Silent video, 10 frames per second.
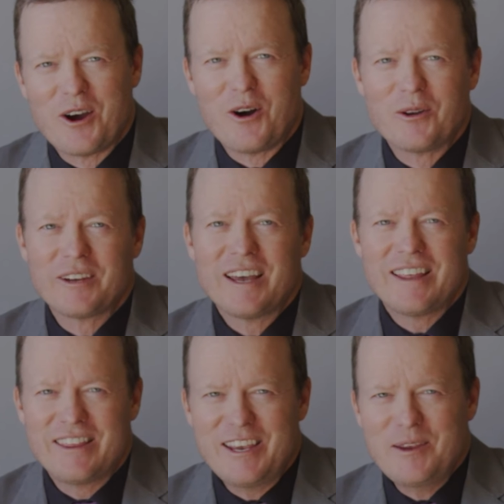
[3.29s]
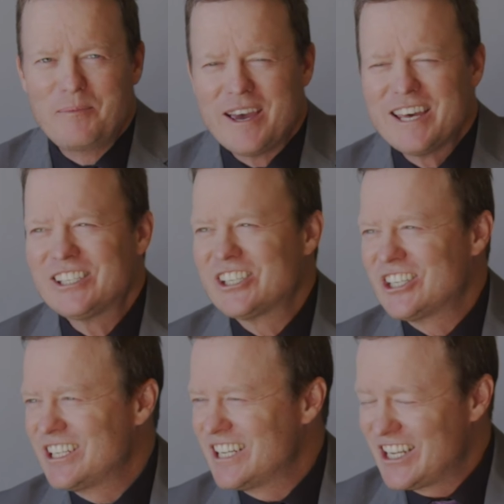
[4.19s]
called The
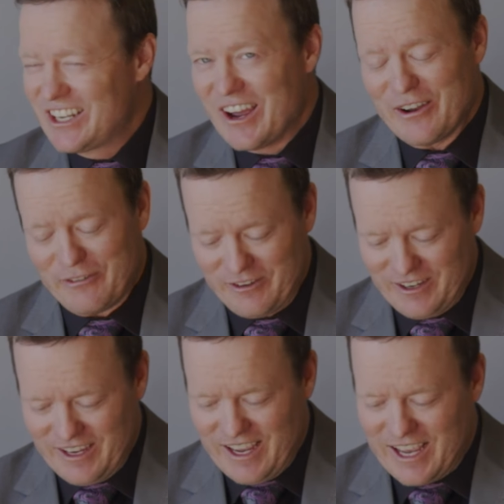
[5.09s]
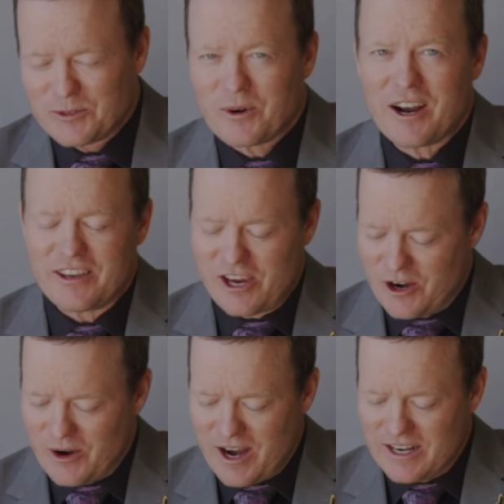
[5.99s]
Best Stuff. It's where I
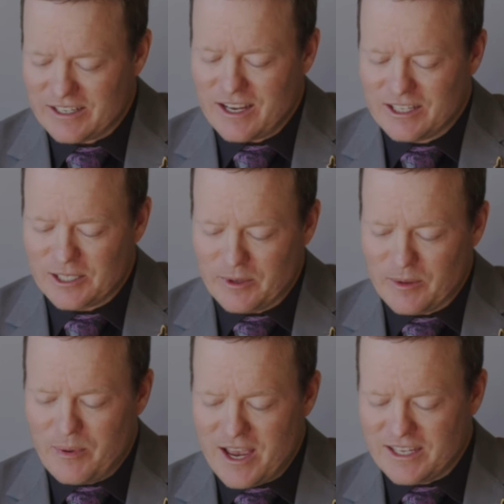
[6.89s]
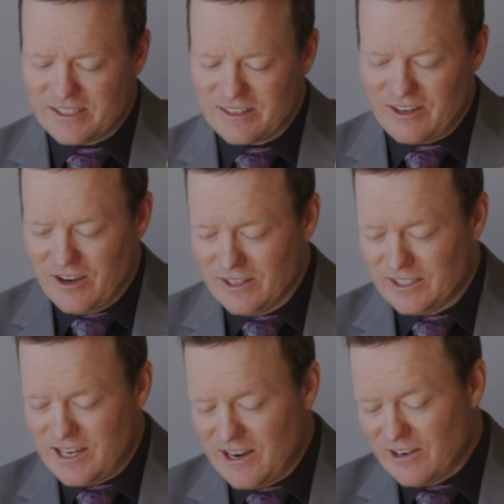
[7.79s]
curate some of the best
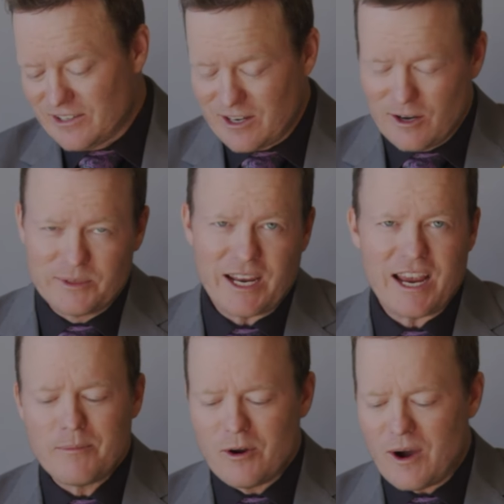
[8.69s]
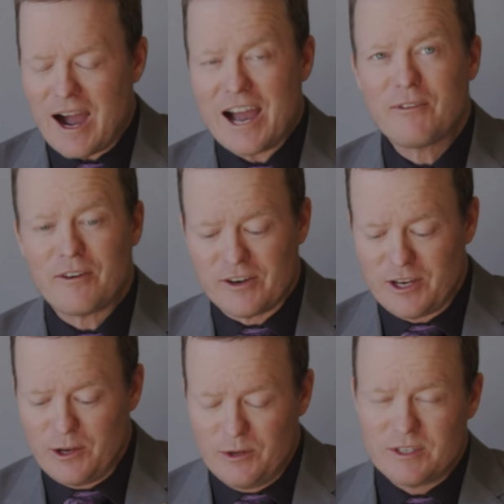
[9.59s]
guns, gear, scopes, ammo I've
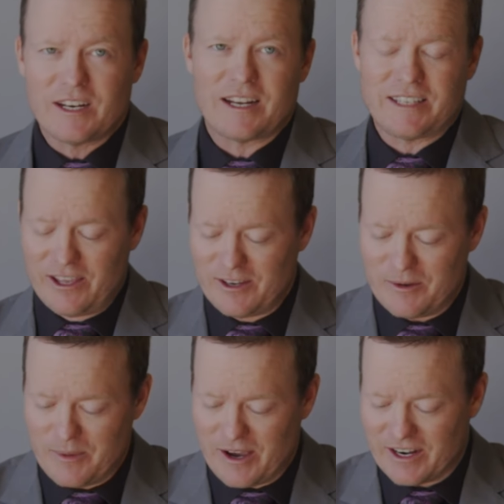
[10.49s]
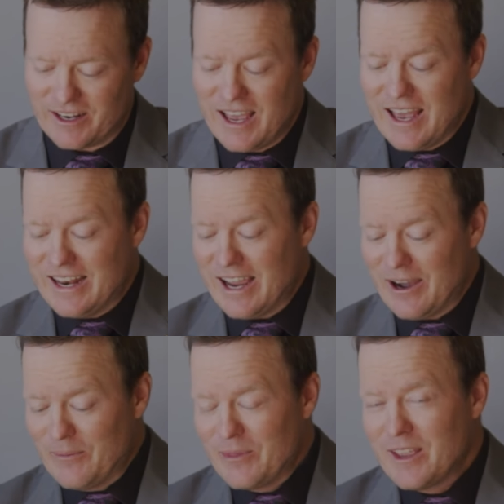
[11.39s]
ever used, and I tell you about it.
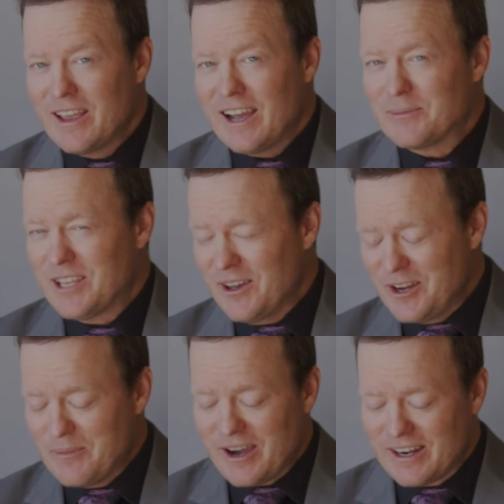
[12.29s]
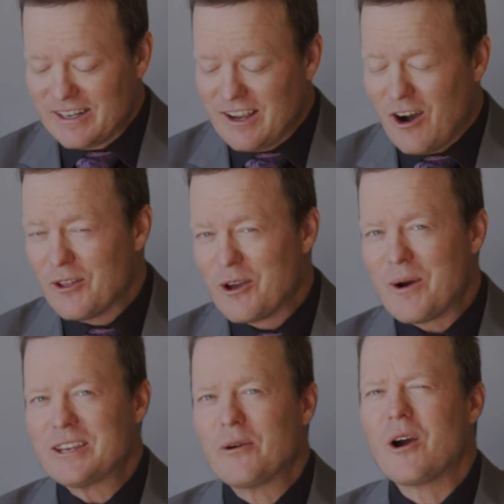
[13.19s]
Now, I'm telling you about it,
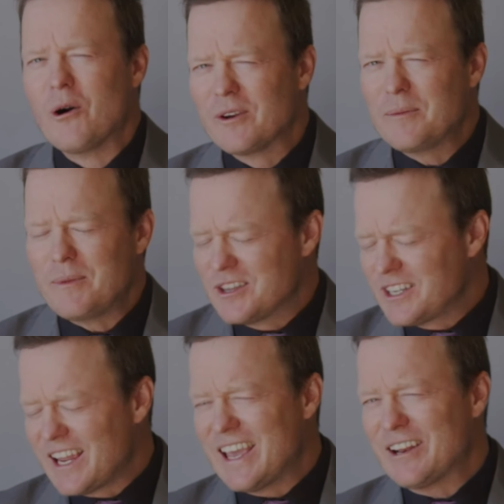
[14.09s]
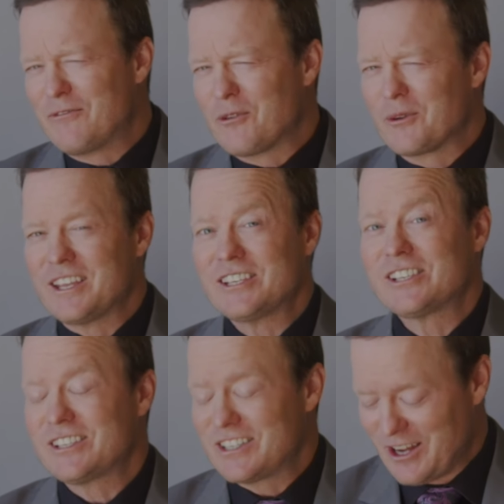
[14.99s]
although I don't own it because I can't afford
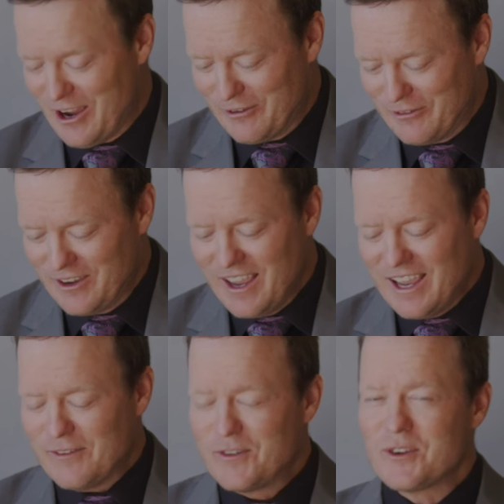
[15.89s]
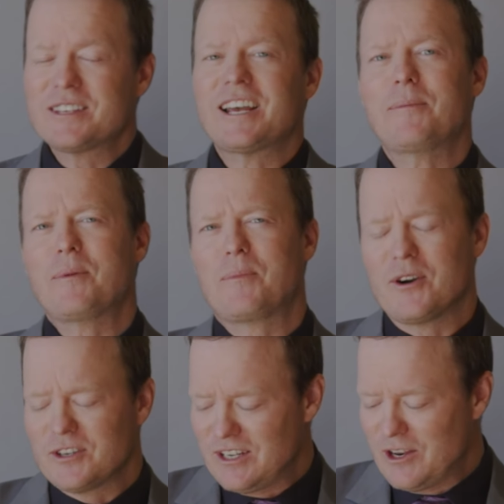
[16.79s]
this stuff. And if you're the type of
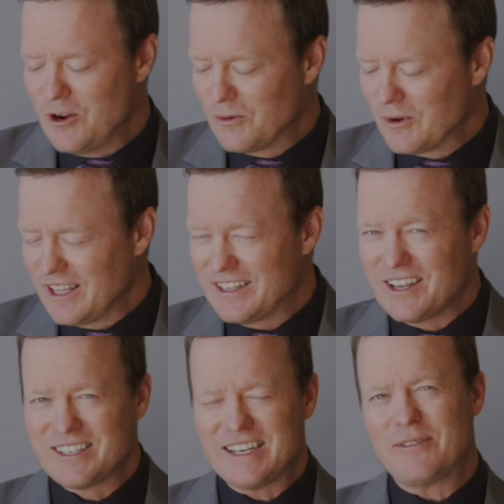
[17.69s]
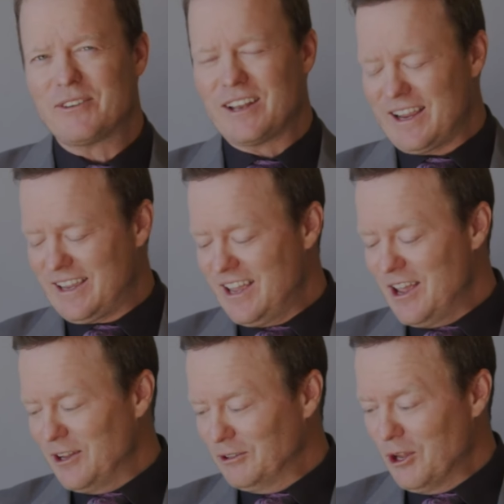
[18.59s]
person who really doesn't even like
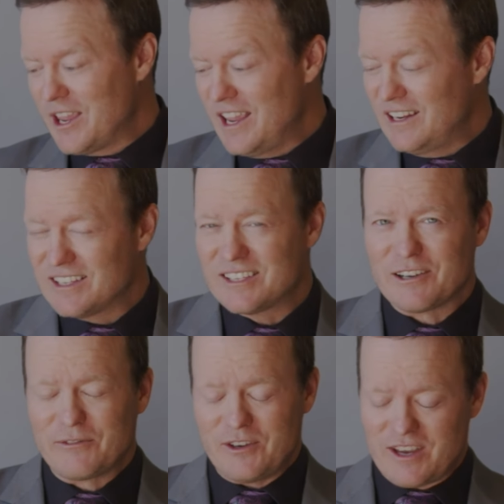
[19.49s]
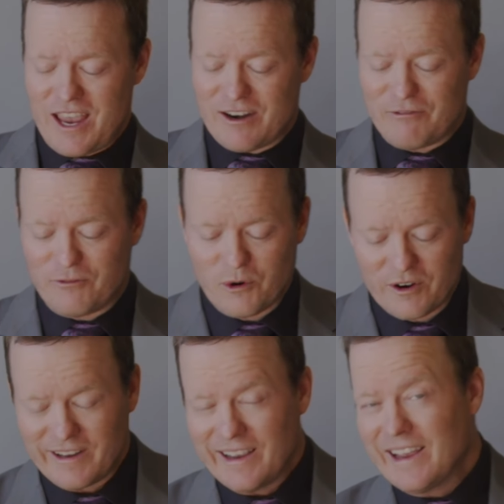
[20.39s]
looking at stuff you can't
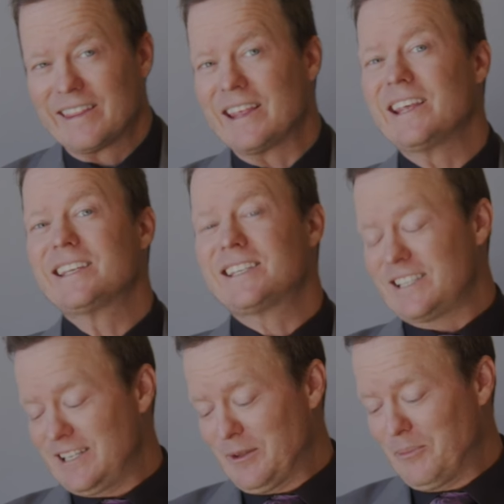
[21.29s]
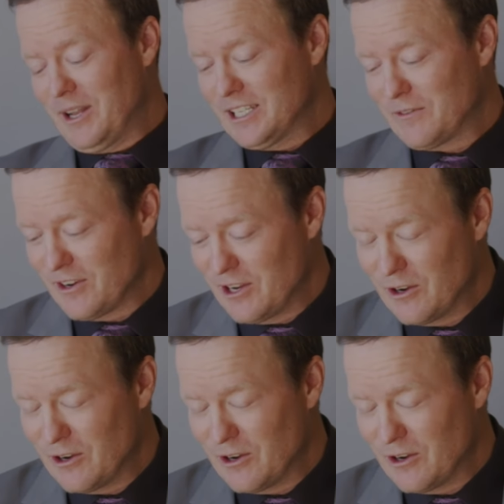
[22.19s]
afford, then this isn't the place for